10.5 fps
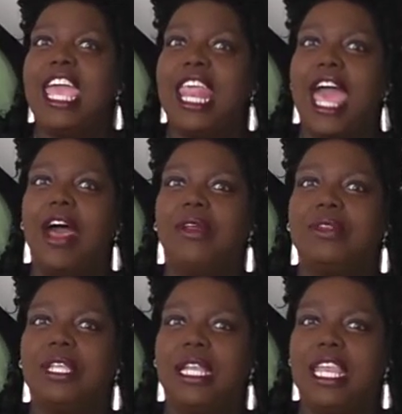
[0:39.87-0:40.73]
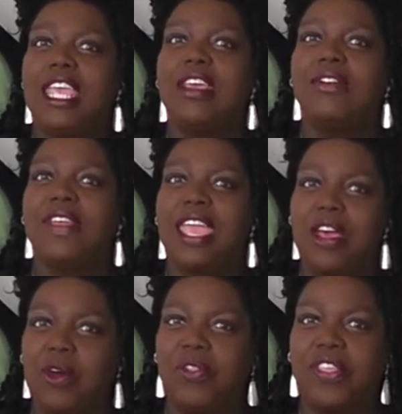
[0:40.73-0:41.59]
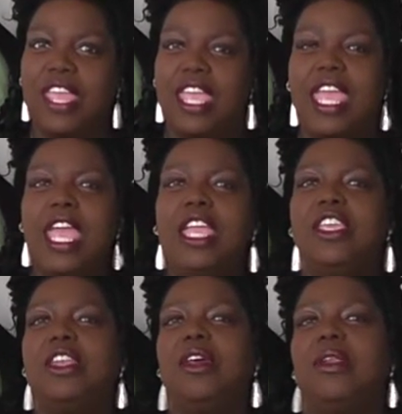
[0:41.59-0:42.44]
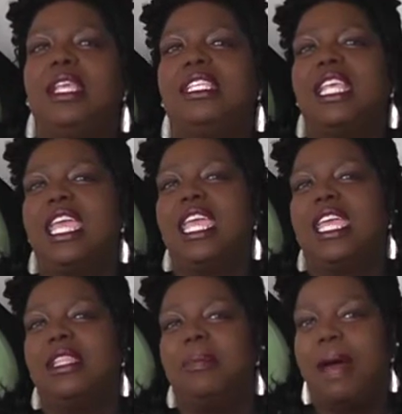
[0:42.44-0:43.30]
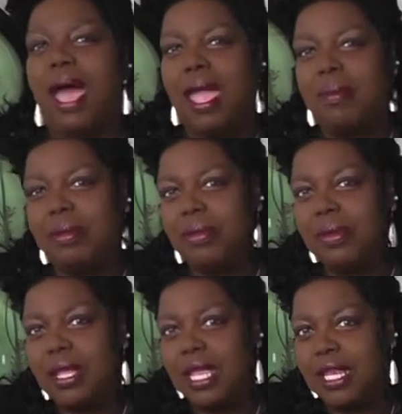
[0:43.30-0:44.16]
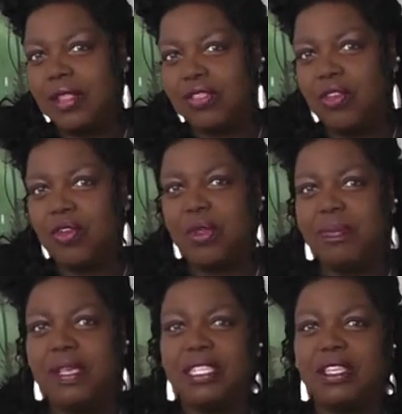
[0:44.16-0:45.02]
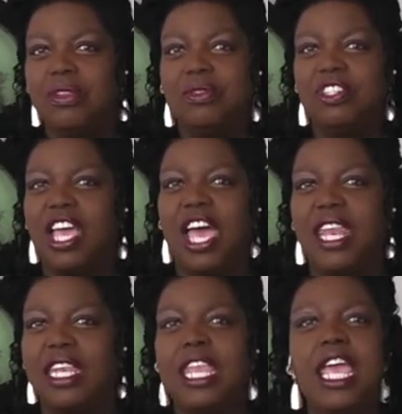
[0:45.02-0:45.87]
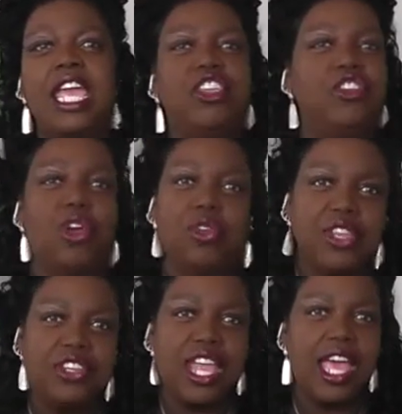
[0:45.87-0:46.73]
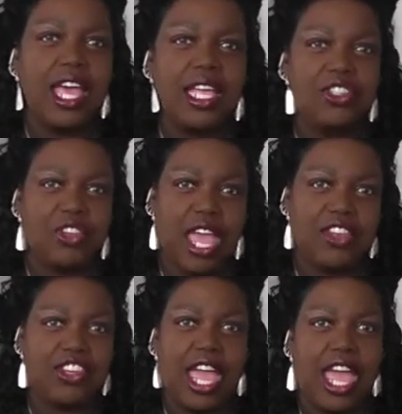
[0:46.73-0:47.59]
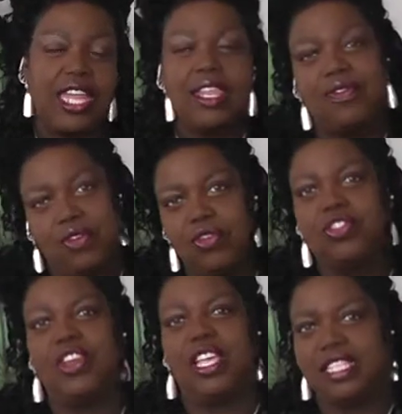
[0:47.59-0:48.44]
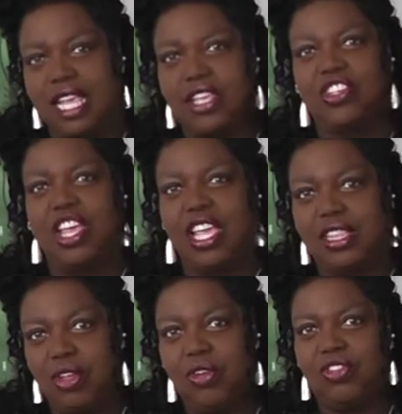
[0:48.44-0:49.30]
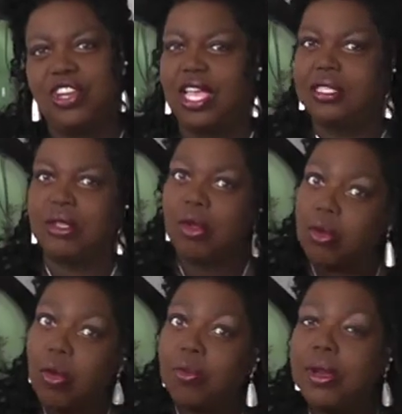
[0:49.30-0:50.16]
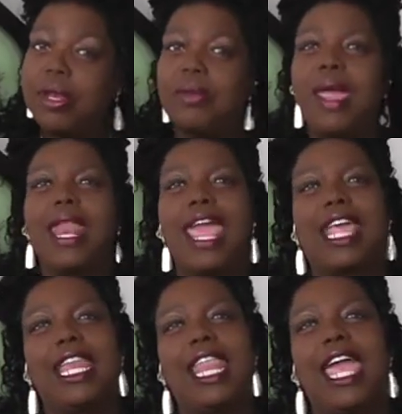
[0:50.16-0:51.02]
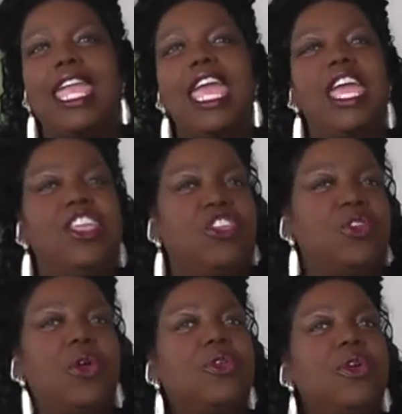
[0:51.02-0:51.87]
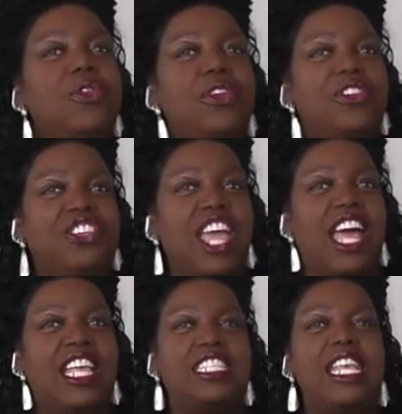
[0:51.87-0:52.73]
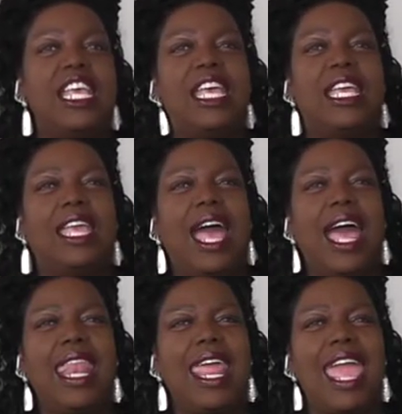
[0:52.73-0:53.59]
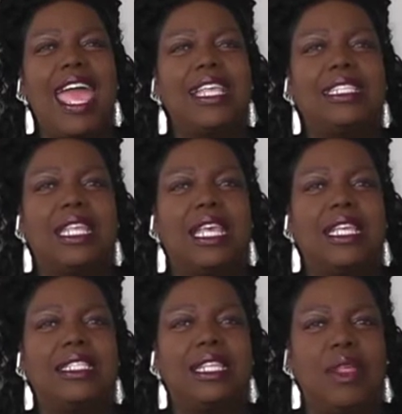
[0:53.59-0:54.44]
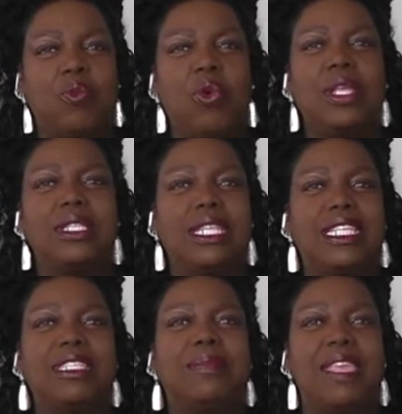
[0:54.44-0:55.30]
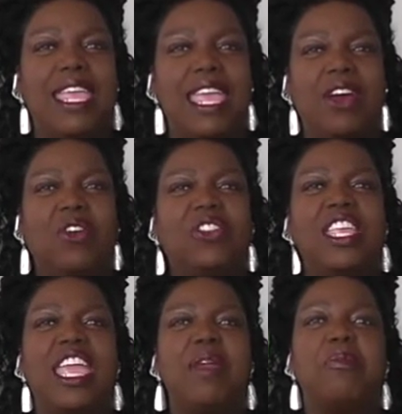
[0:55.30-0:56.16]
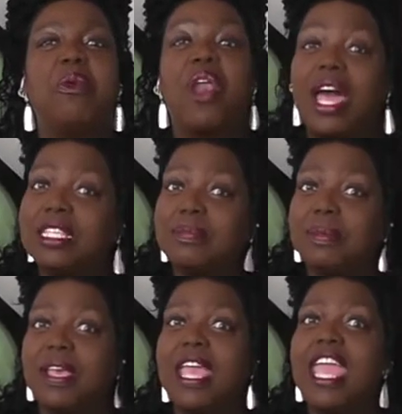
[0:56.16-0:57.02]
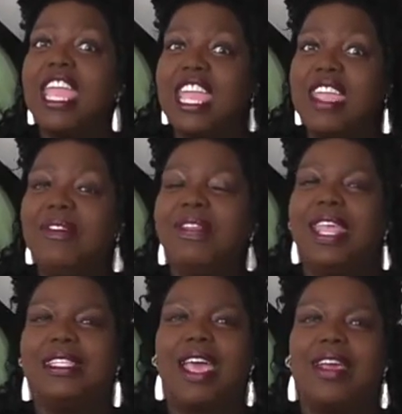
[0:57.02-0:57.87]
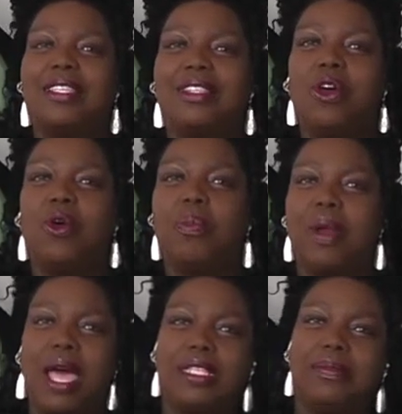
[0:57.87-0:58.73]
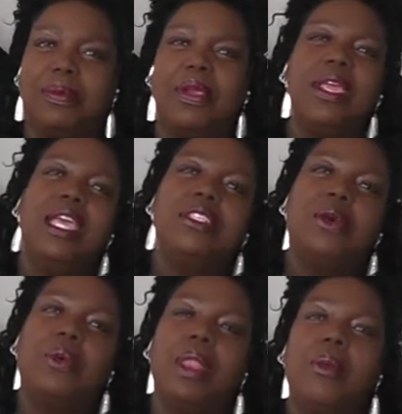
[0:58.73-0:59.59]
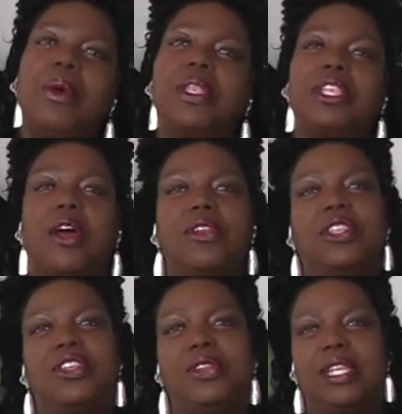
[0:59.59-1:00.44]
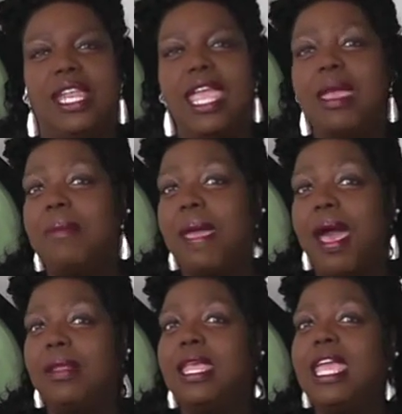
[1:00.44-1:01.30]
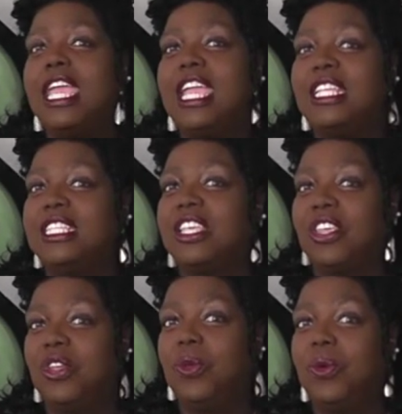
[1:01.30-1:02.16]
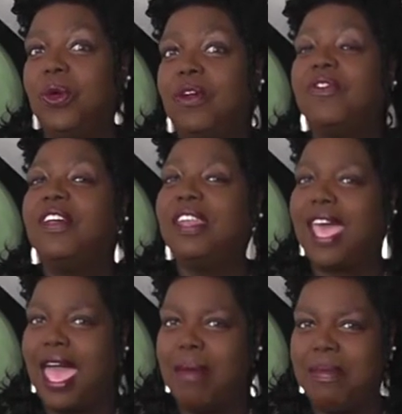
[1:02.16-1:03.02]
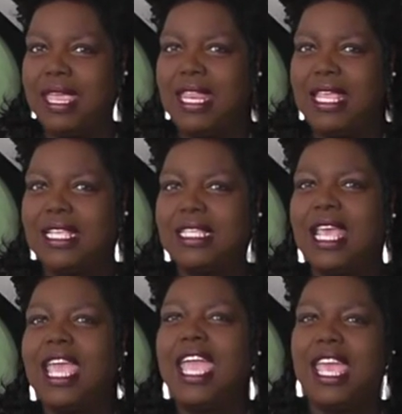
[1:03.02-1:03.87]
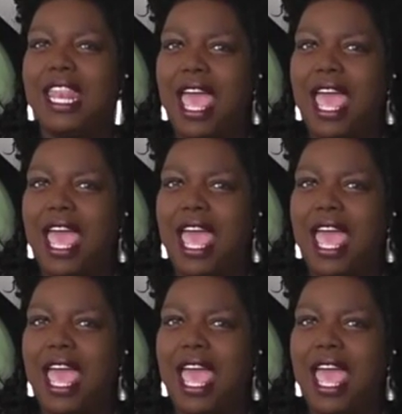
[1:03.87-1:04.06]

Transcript: and how to live healthy. You know, they say in the Bible, in the third epistle of John, and you know your Johns, you got John in 1 John, 2 John, 3 John, so don't go running around acting like you don't know your Johns. God asks us and wants us to be healthy and prosper, even as our soul prosper. So what I want to talk to you today about is the cure for diabetes and